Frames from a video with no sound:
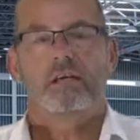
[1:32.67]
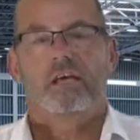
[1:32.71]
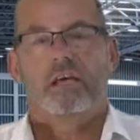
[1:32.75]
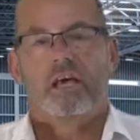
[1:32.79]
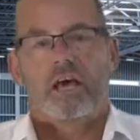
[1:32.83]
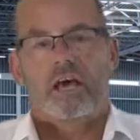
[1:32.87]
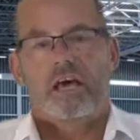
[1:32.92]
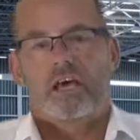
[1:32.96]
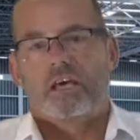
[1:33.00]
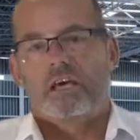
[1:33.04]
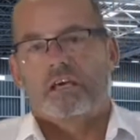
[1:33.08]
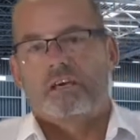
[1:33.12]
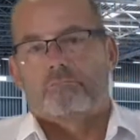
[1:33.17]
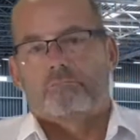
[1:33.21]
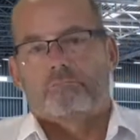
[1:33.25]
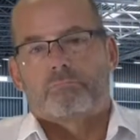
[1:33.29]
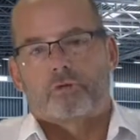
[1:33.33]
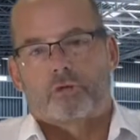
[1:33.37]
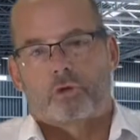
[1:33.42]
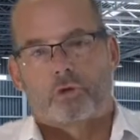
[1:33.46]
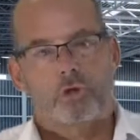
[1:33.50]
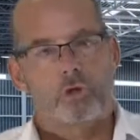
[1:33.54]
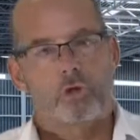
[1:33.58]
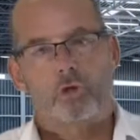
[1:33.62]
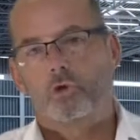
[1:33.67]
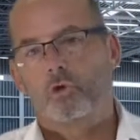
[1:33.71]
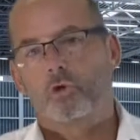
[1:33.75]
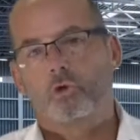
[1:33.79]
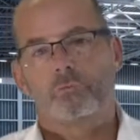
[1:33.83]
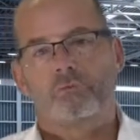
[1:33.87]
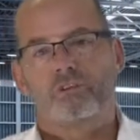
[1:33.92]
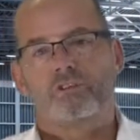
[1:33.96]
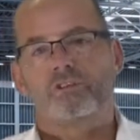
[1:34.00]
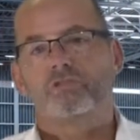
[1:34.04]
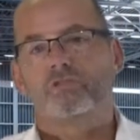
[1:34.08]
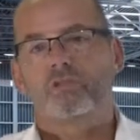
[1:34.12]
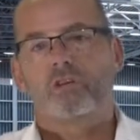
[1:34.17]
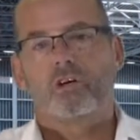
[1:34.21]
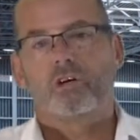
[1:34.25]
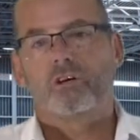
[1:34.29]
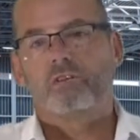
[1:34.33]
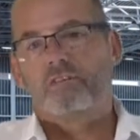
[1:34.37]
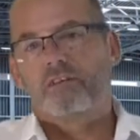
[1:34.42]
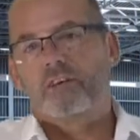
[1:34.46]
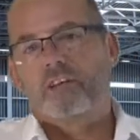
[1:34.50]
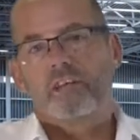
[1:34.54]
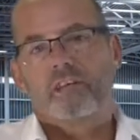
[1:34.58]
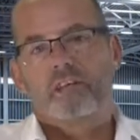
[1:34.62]
and procurement
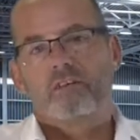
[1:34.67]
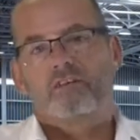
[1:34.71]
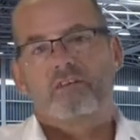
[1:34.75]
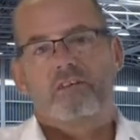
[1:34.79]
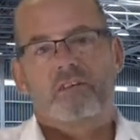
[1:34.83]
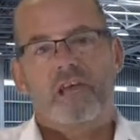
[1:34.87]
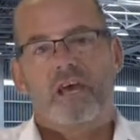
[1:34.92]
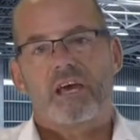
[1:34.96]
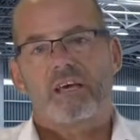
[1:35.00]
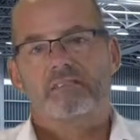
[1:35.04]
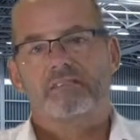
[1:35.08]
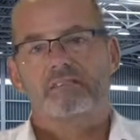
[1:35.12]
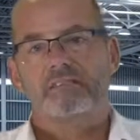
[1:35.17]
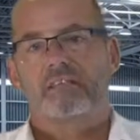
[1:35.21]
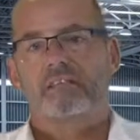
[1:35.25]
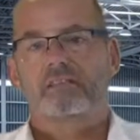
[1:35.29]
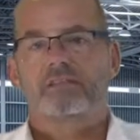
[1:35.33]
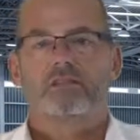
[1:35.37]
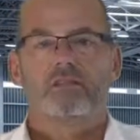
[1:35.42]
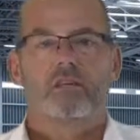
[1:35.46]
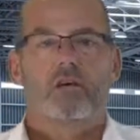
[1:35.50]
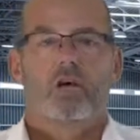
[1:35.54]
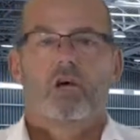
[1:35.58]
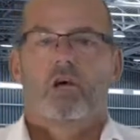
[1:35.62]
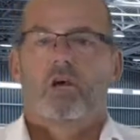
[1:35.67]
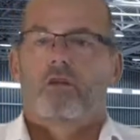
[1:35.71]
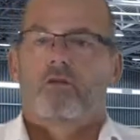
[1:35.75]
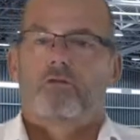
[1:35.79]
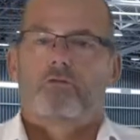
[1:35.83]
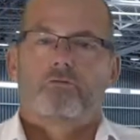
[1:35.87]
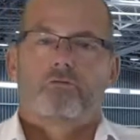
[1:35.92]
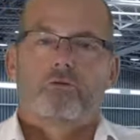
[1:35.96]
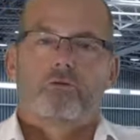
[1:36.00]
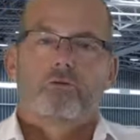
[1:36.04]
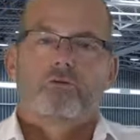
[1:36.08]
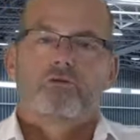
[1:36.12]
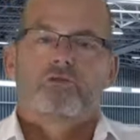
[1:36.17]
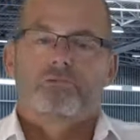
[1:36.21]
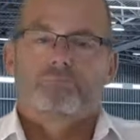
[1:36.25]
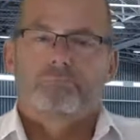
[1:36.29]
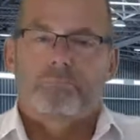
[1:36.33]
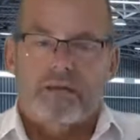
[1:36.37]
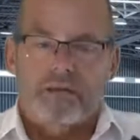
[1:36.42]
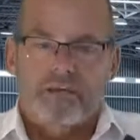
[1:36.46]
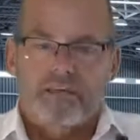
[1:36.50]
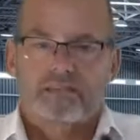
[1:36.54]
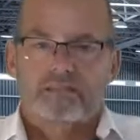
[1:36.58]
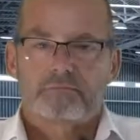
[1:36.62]
of any of the assets through
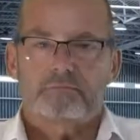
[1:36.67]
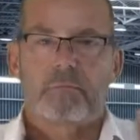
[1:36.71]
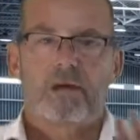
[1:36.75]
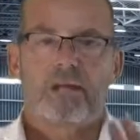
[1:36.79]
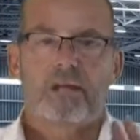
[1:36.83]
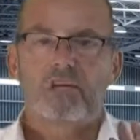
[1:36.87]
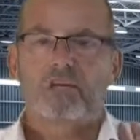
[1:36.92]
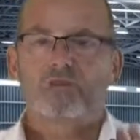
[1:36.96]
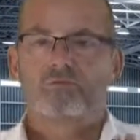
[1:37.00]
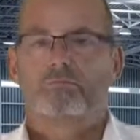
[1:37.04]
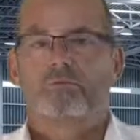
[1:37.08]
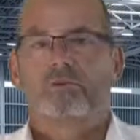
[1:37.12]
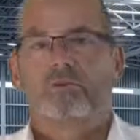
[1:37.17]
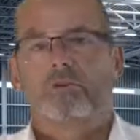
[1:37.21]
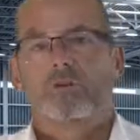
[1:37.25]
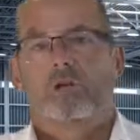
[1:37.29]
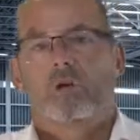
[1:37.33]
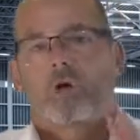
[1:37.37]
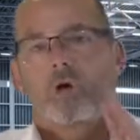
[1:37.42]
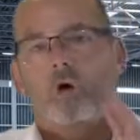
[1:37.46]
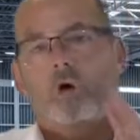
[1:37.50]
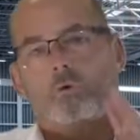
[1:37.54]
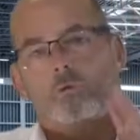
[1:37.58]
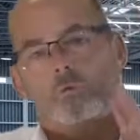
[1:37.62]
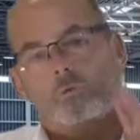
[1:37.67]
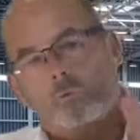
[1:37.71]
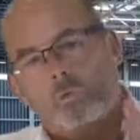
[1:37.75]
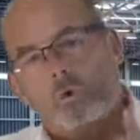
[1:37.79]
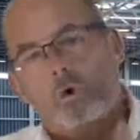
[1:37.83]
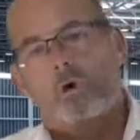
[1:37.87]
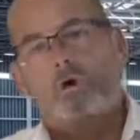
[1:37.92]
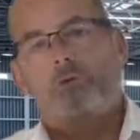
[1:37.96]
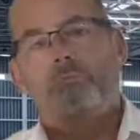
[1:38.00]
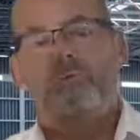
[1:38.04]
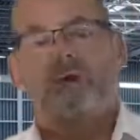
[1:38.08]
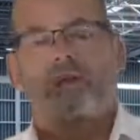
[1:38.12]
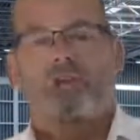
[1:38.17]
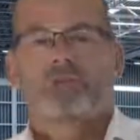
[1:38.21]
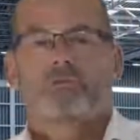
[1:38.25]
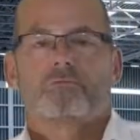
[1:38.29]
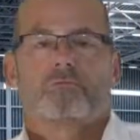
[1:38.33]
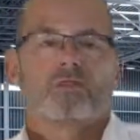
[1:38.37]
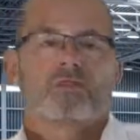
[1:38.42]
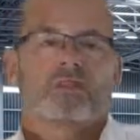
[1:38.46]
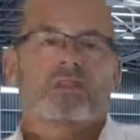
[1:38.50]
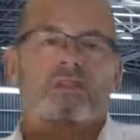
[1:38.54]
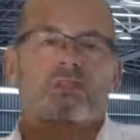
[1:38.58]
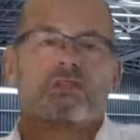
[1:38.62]
spares management, work
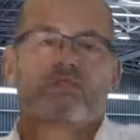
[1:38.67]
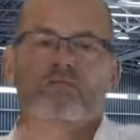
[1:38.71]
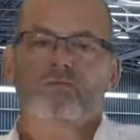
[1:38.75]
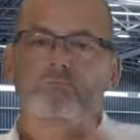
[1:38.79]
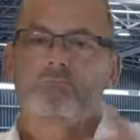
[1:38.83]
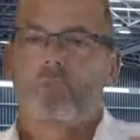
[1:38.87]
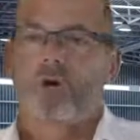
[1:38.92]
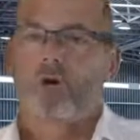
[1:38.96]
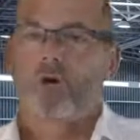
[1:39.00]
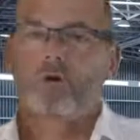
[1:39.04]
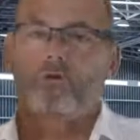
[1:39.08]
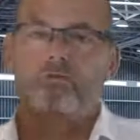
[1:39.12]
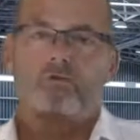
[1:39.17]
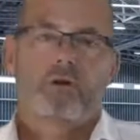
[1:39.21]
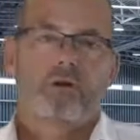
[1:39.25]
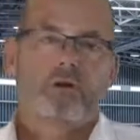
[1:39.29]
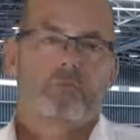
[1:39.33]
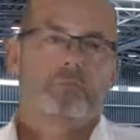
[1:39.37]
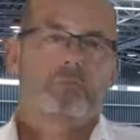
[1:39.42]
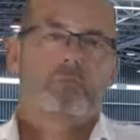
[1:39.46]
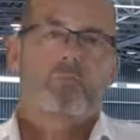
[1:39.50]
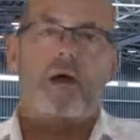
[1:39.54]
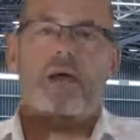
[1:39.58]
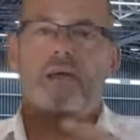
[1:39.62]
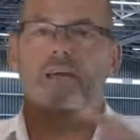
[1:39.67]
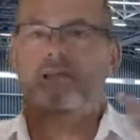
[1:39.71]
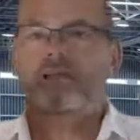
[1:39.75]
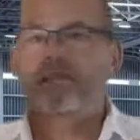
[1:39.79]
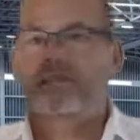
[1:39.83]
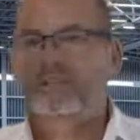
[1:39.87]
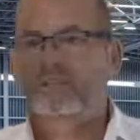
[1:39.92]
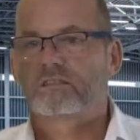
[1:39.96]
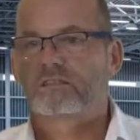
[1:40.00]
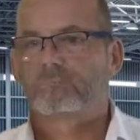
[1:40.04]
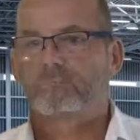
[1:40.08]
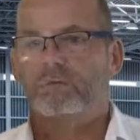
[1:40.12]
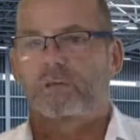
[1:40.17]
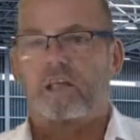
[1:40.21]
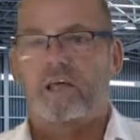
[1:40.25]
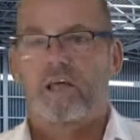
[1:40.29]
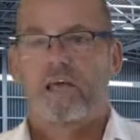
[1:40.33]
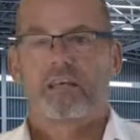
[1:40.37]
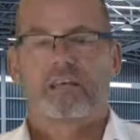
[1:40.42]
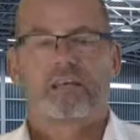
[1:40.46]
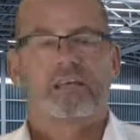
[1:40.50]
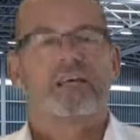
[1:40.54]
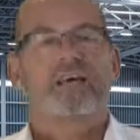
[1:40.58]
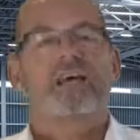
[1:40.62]
management, condition monitoring, maintenance
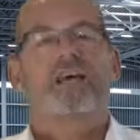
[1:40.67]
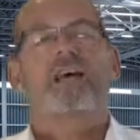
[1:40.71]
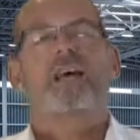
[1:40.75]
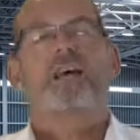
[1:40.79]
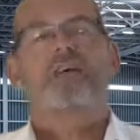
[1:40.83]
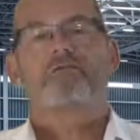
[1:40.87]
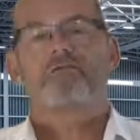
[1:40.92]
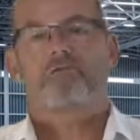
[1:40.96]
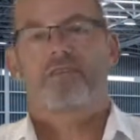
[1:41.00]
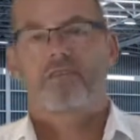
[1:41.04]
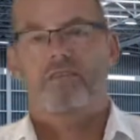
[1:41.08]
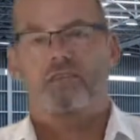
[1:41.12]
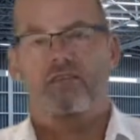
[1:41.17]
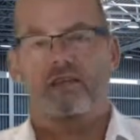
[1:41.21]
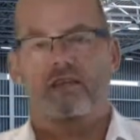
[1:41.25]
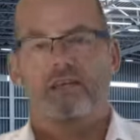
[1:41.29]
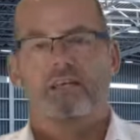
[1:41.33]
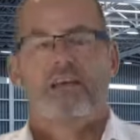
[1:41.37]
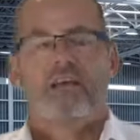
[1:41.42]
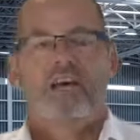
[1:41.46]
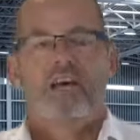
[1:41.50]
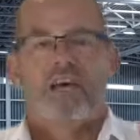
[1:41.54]
plan, everything.